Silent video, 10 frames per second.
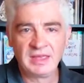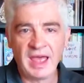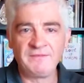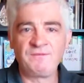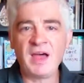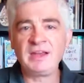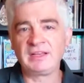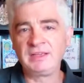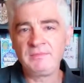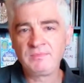And
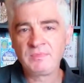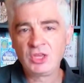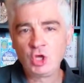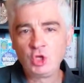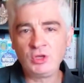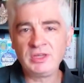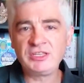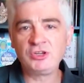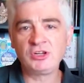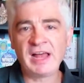finally, you can
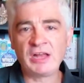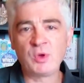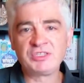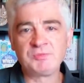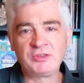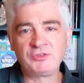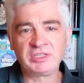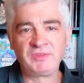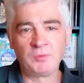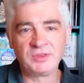get to your CloudWatch
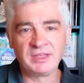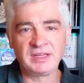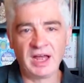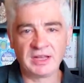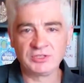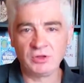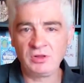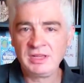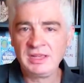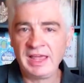metrics from within the
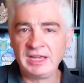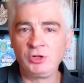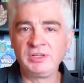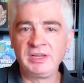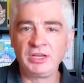console, including a